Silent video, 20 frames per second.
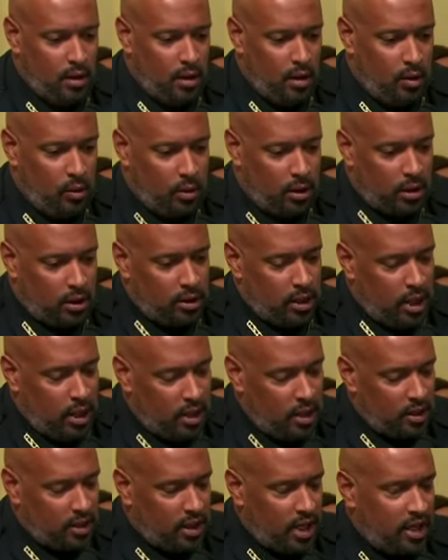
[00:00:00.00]
Well, uh,
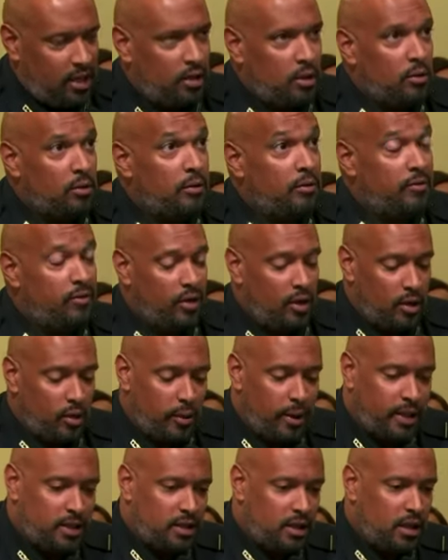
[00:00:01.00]
thank you for your
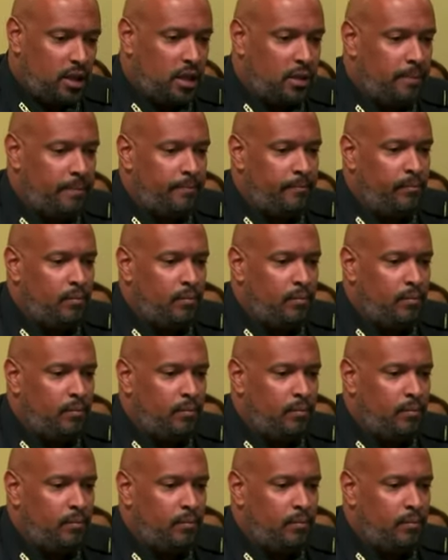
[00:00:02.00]
question. Um,